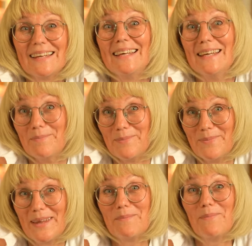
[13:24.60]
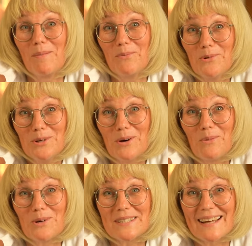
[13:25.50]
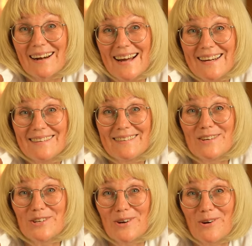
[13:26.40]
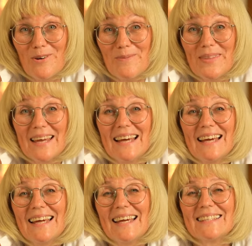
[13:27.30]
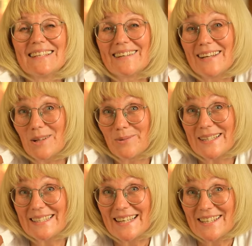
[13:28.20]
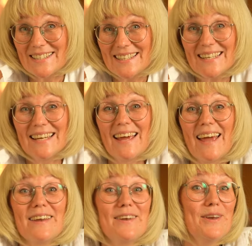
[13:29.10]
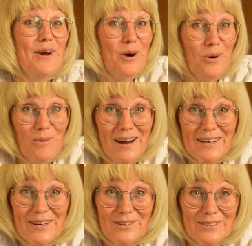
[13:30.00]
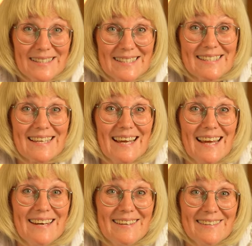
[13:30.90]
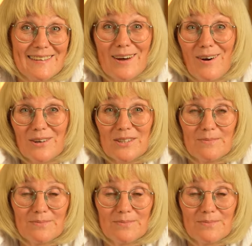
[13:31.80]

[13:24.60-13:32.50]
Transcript: Yep, a baboon was running the show at a railway station, and no one noticed anything odd